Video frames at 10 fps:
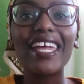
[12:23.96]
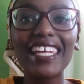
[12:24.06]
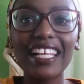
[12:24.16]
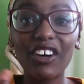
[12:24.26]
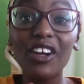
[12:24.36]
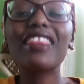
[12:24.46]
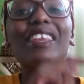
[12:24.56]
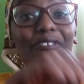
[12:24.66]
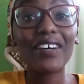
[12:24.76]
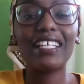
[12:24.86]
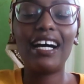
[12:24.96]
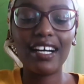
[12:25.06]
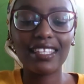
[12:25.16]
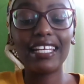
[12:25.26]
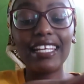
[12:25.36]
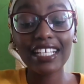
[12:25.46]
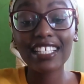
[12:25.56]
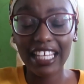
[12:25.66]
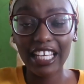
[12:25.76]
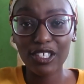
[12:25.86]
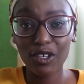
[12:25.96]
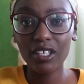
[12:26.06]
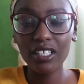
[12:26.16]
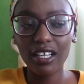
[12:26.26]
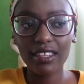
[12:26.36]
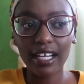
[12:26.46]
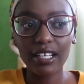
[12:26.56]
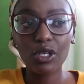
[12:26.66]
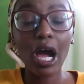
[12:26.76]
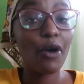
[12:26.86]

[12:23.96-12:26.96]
English, okay, the next lesson that